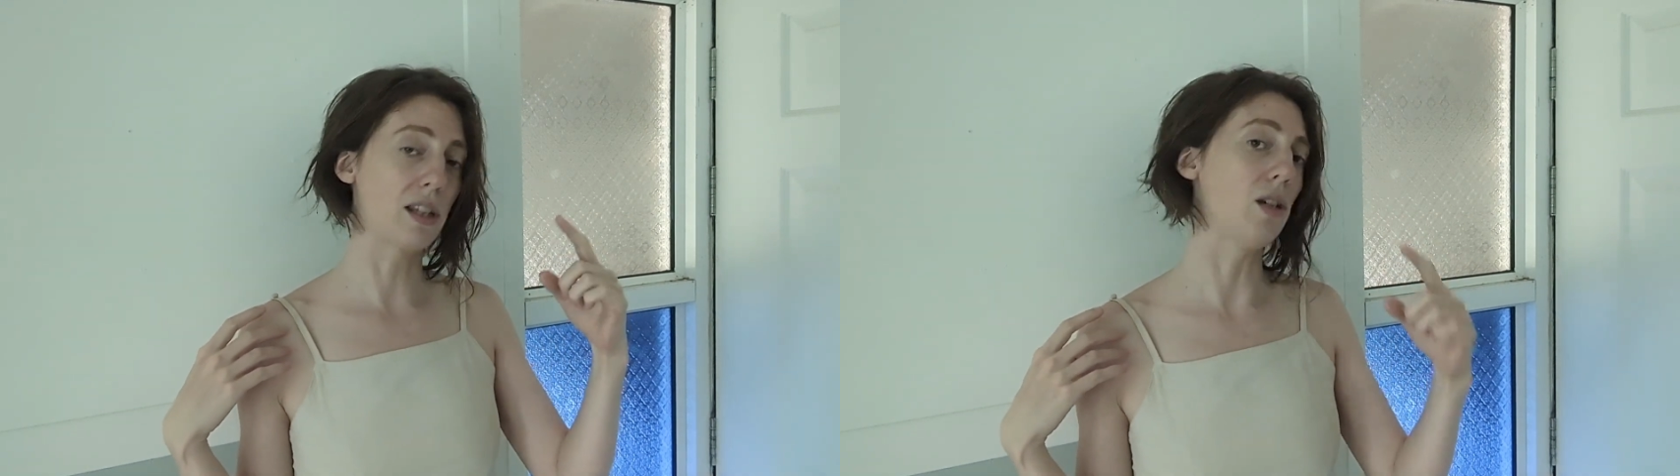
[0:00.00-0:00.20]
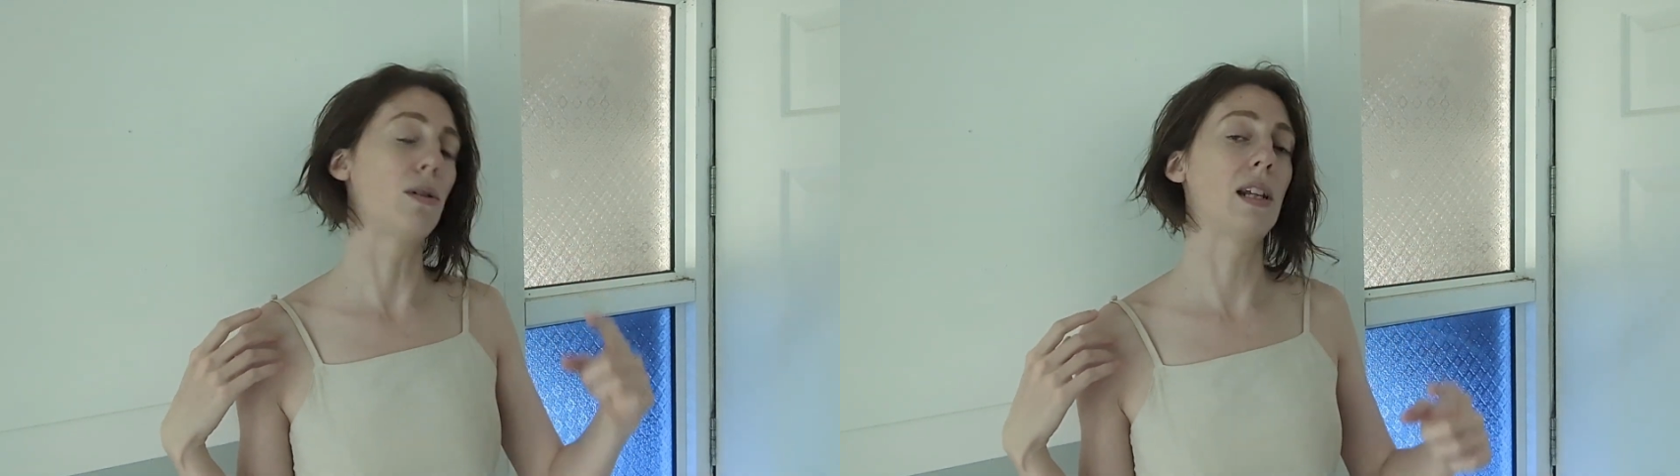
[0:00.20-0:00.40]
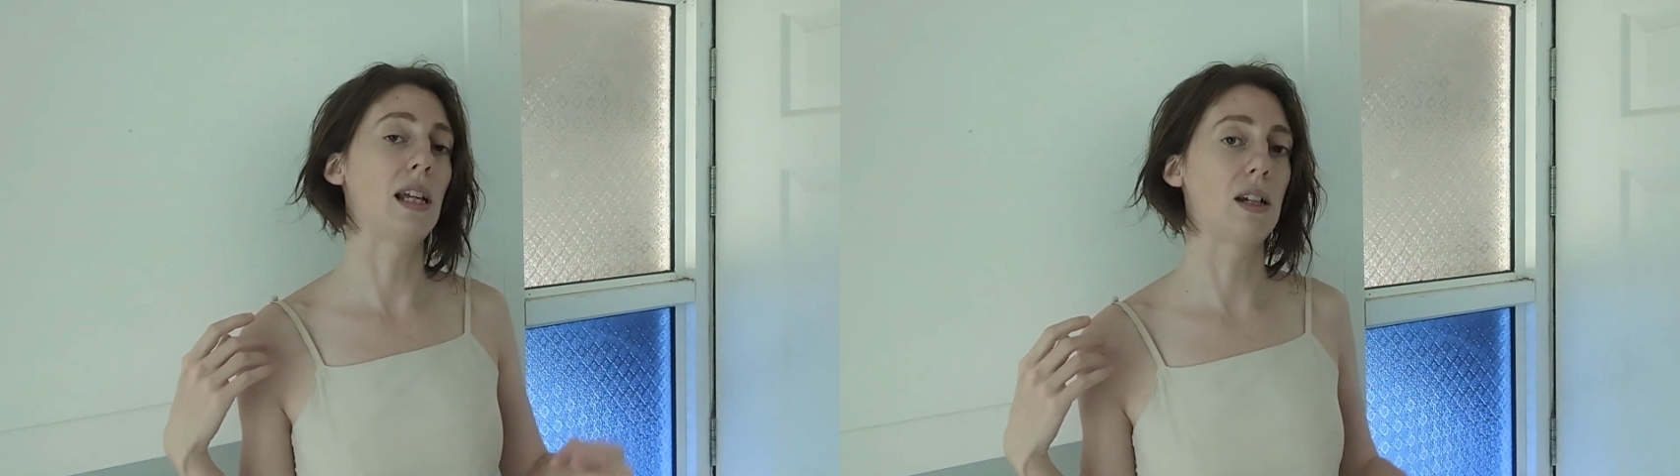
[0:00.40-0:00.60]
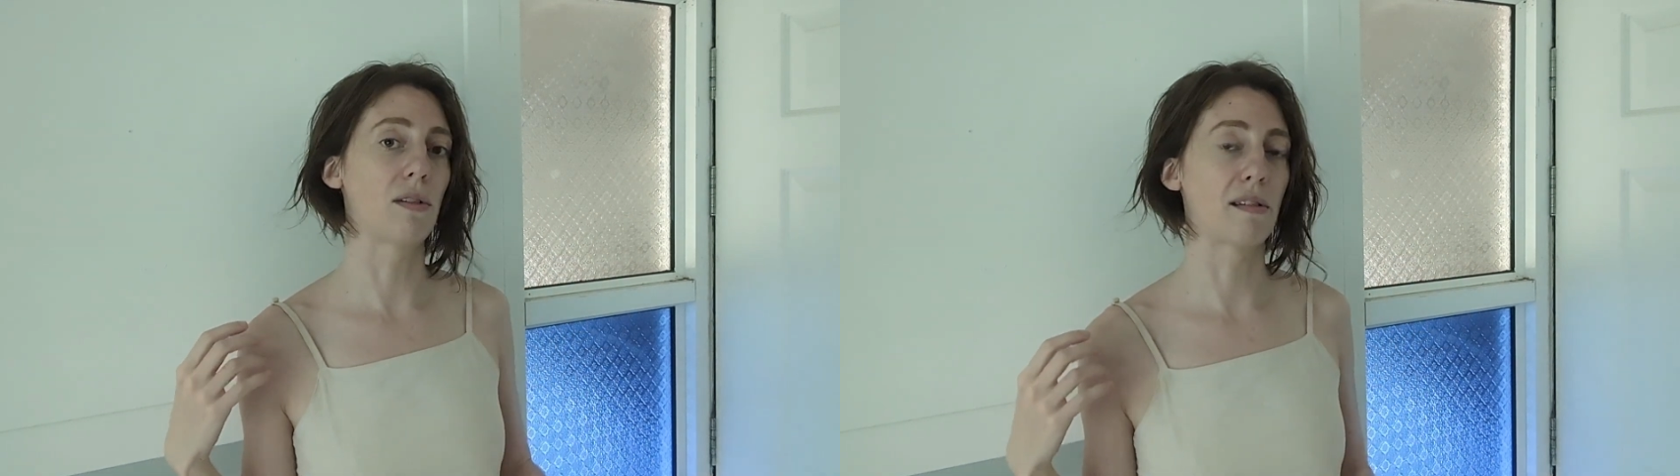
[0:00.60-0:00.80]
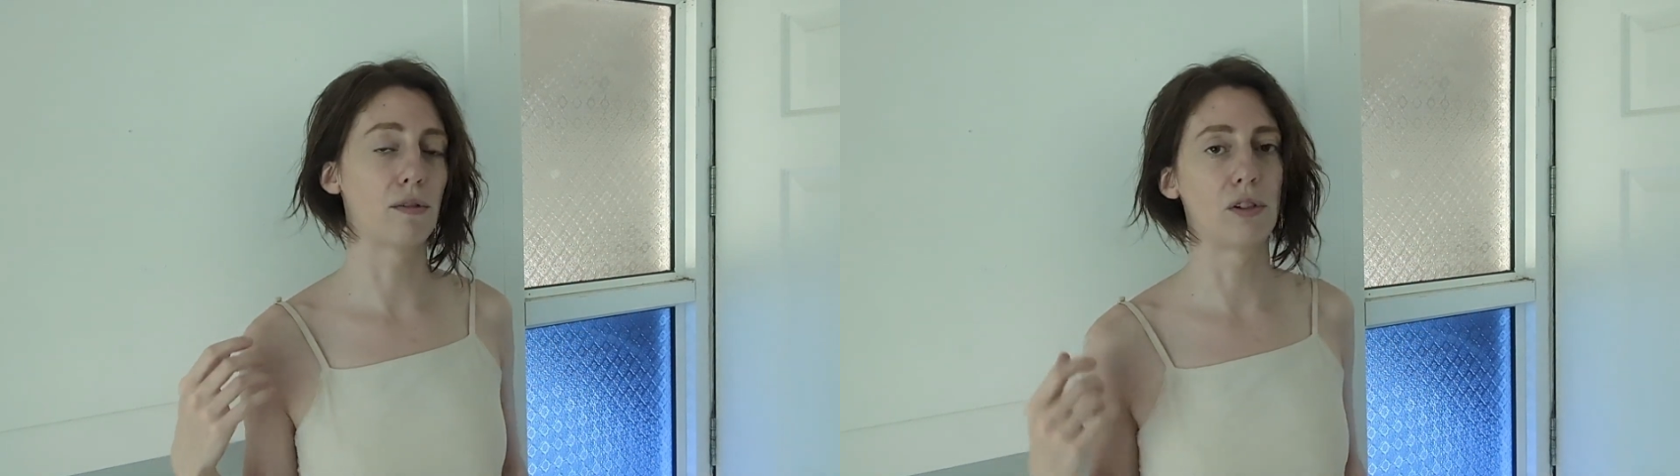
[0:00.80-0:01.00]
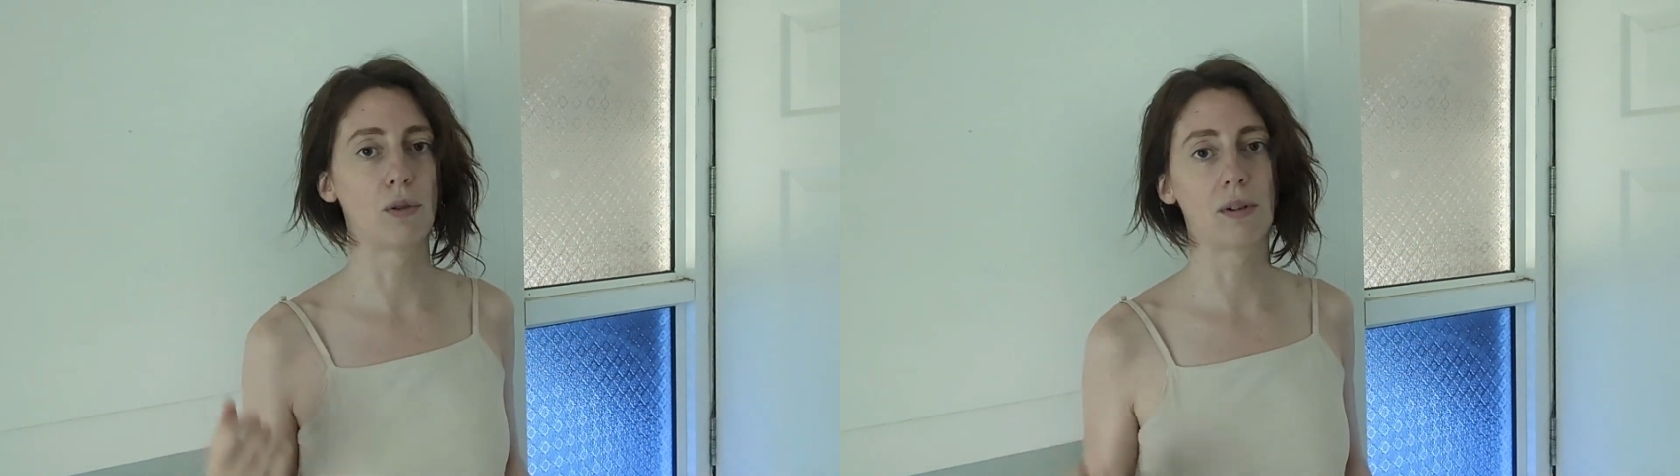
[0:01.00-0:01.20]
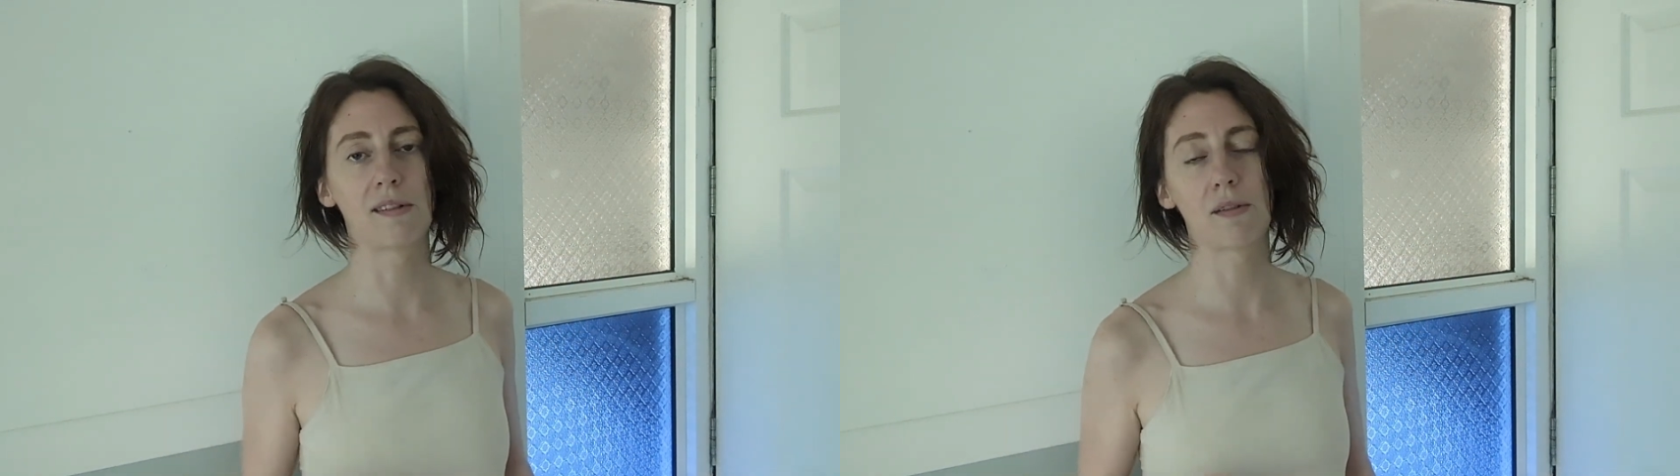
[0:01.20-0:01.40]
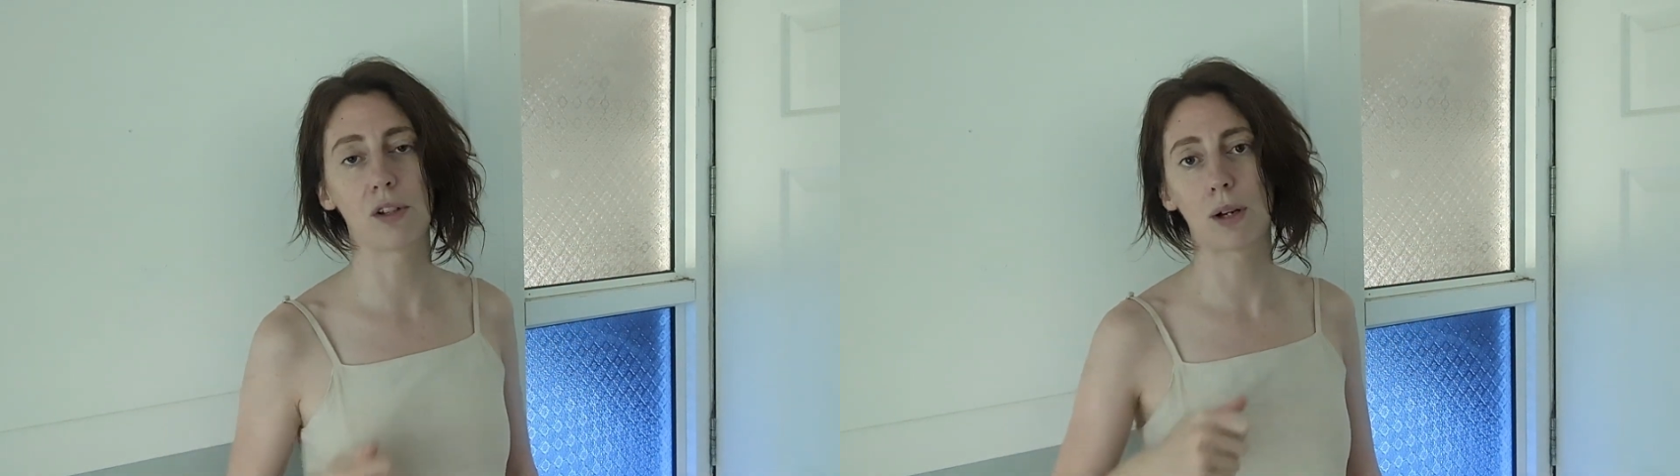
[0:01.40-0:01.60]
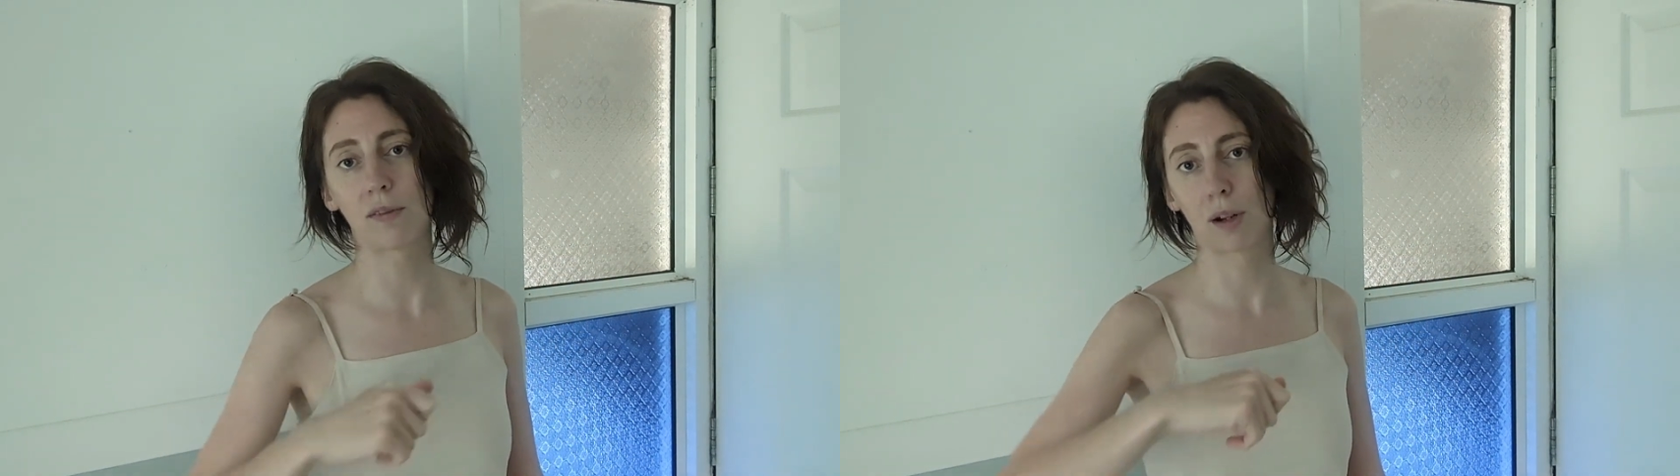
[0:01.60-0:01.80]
you can hear yourself or not, because if you have